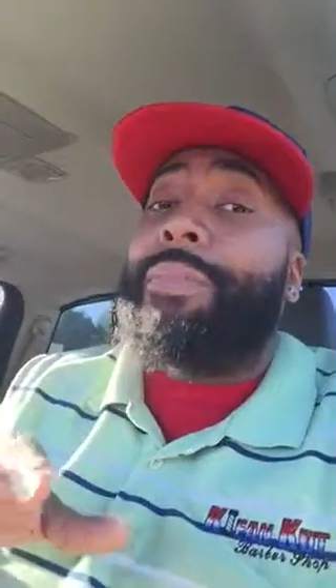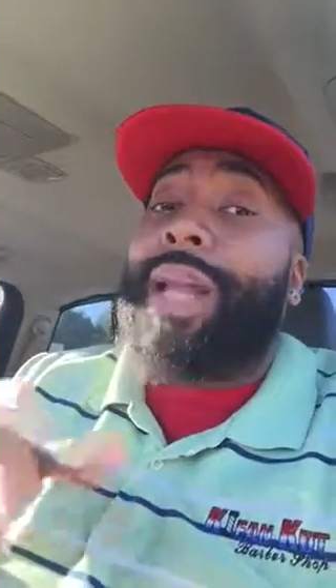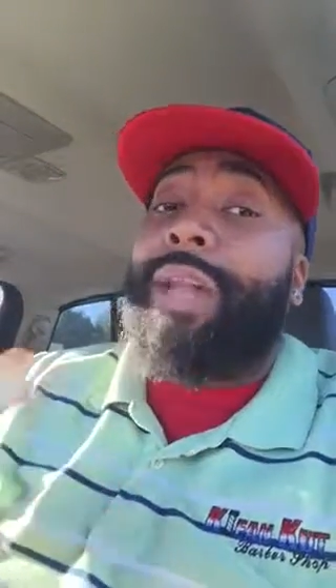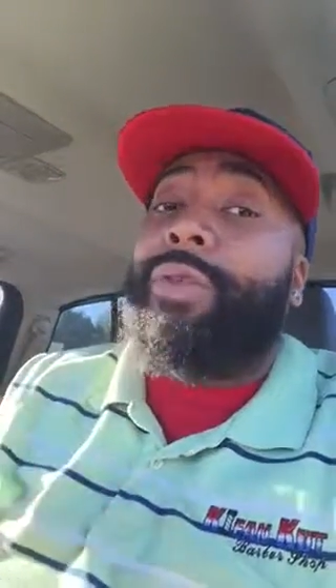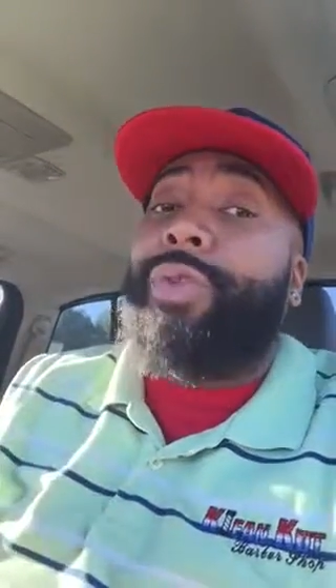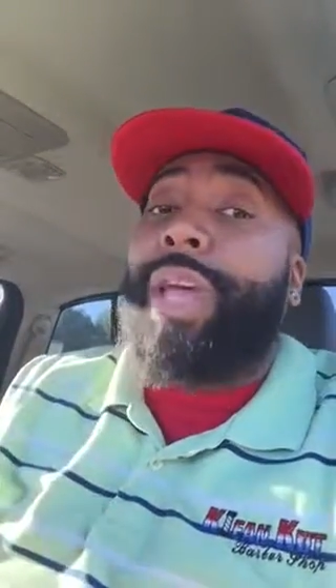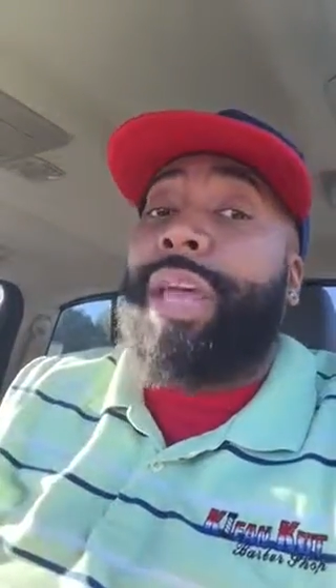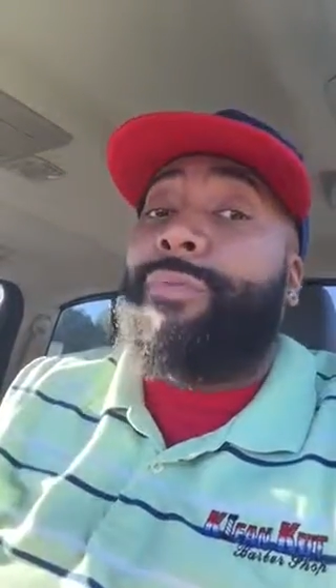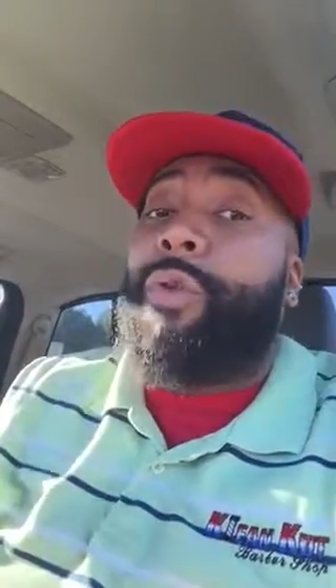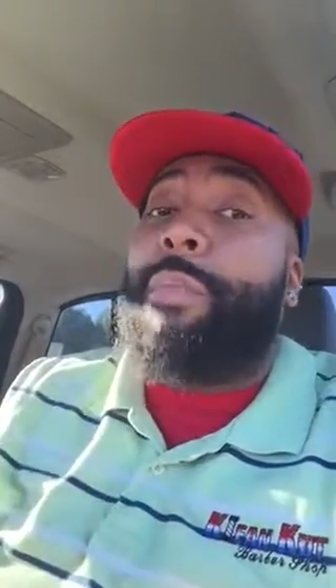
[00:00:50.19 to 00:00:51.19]
but I knew
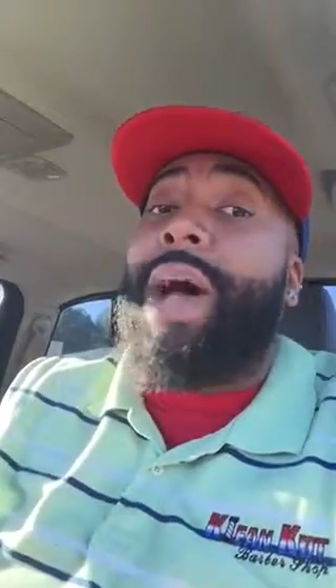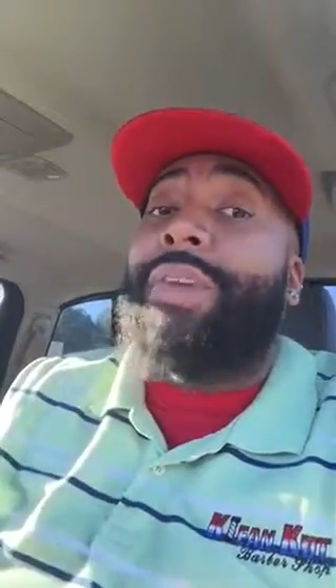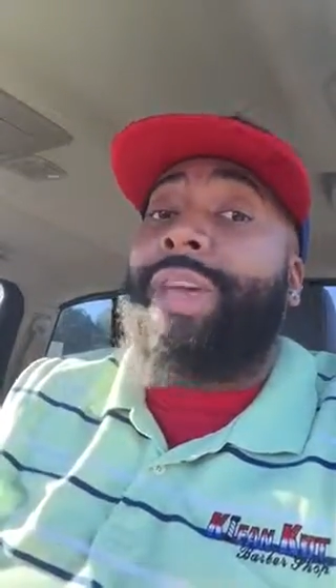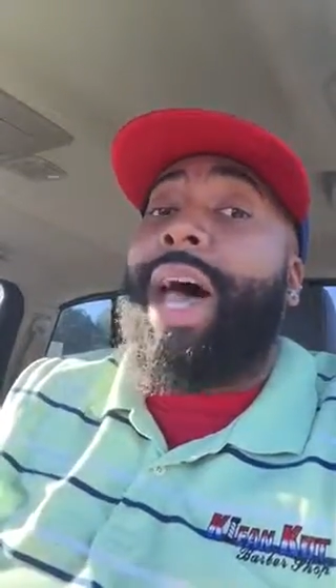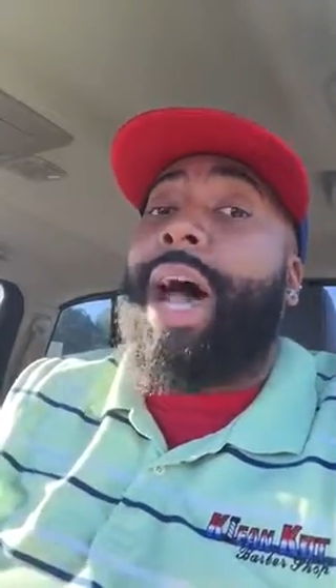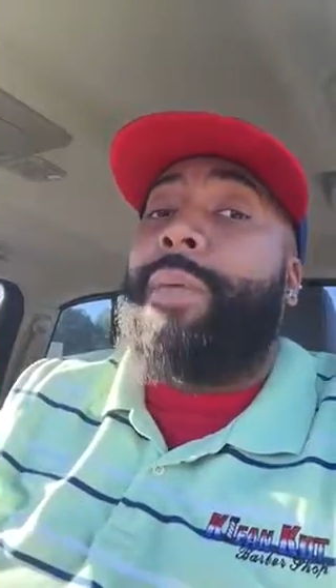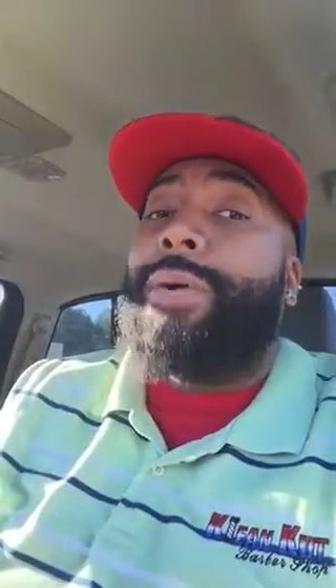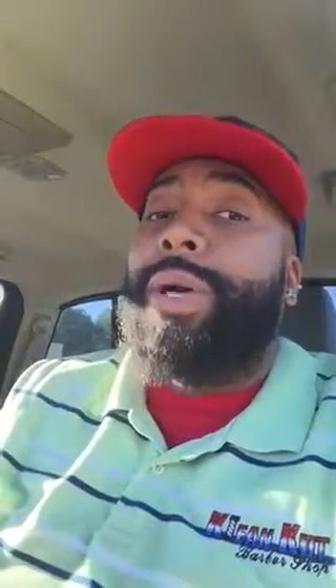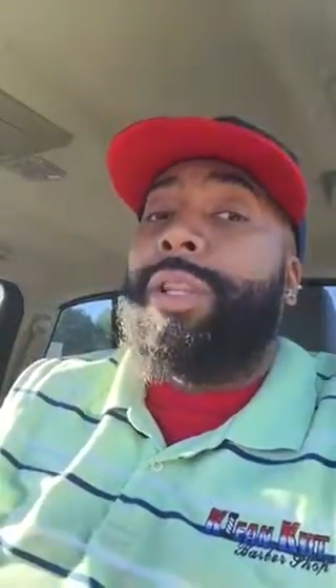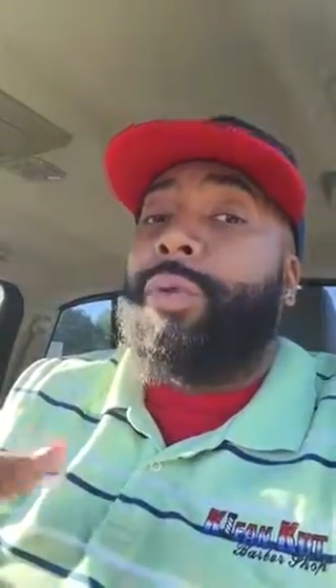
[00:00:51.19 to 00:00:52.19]
that at 4 miles an
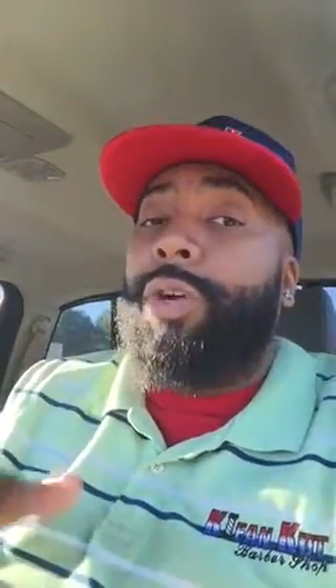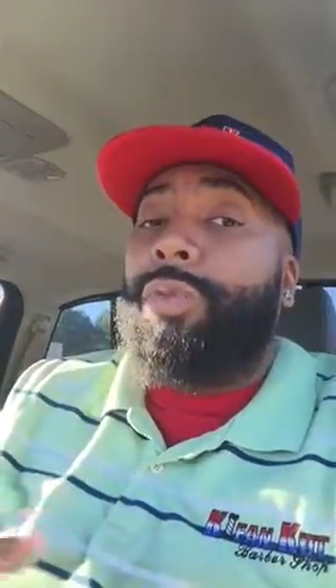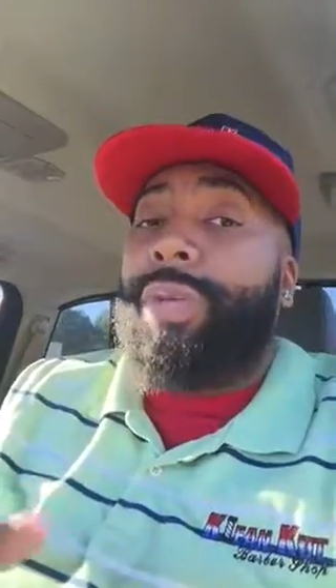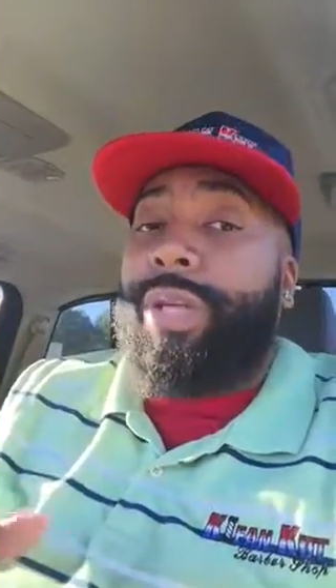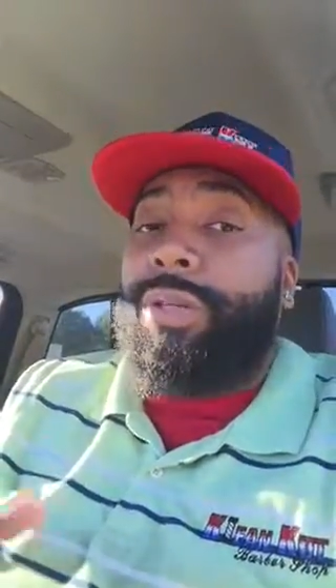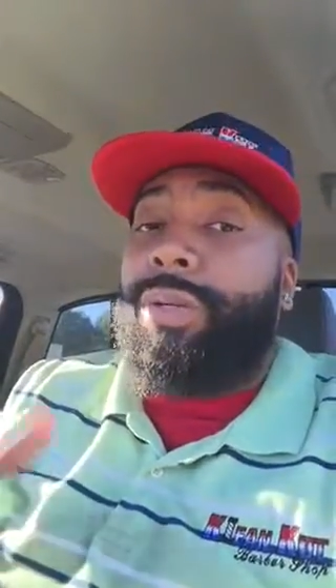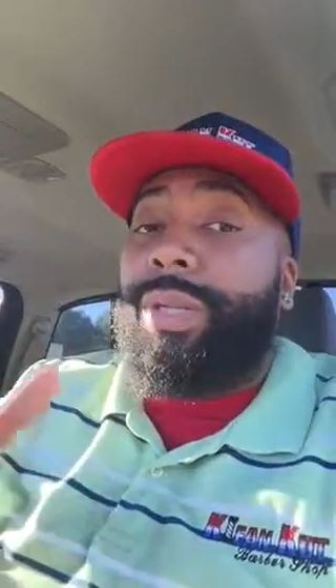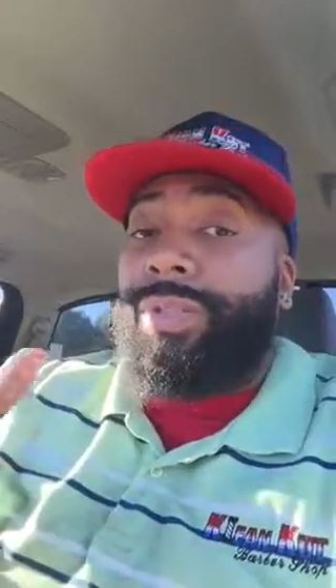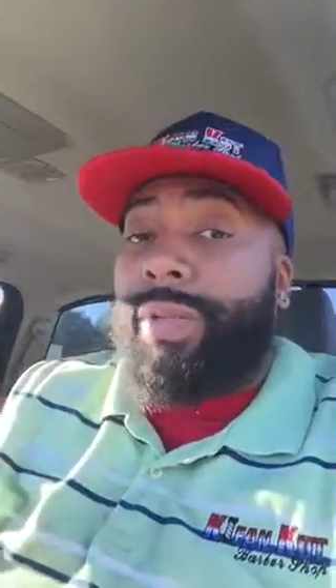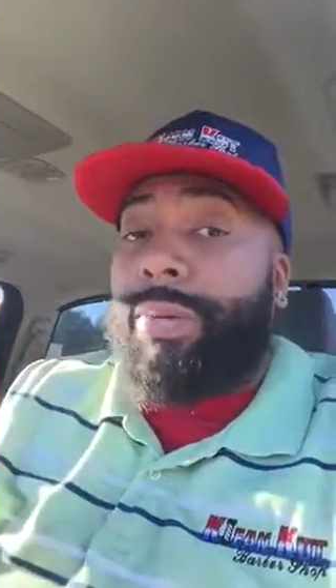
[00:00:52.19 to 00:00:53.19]
hour, the worst we could do
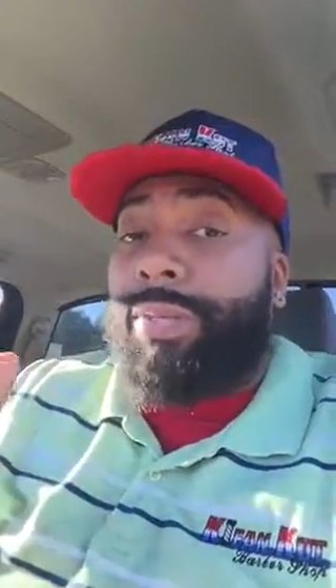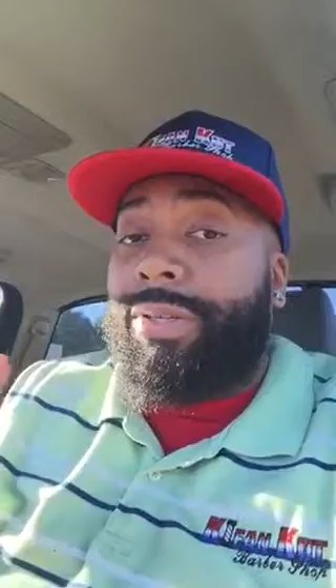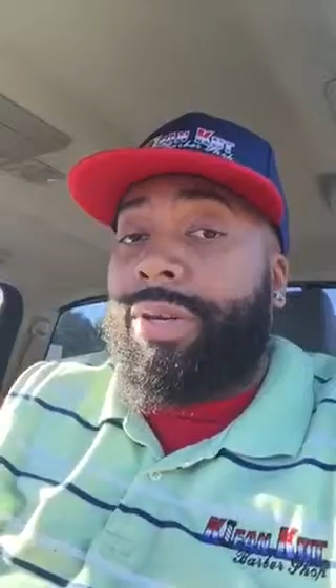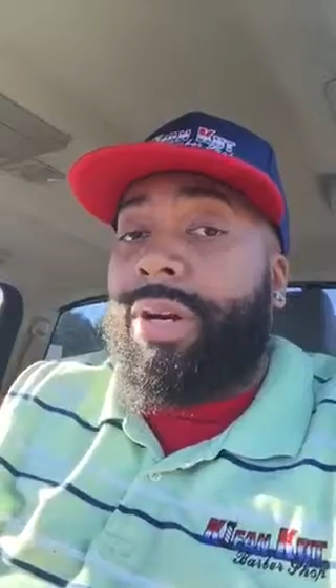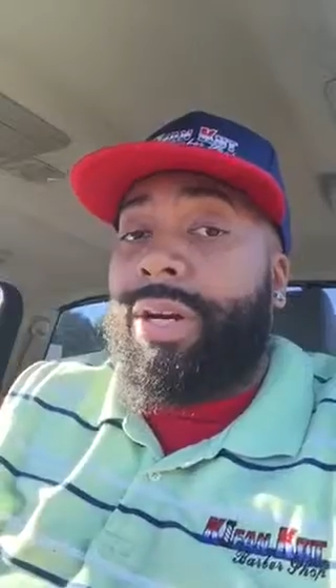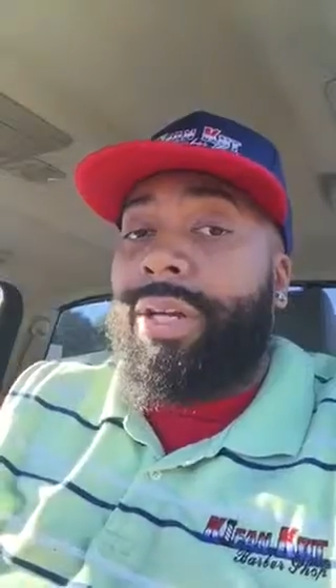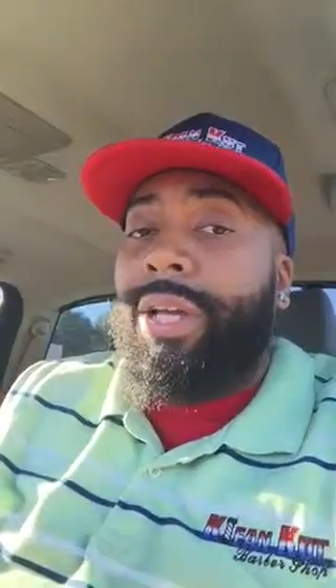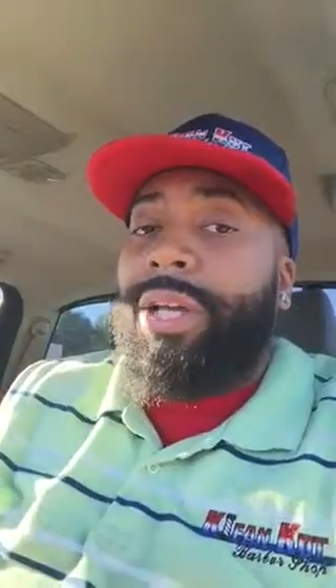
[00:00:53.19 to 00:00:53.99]
is dump this car.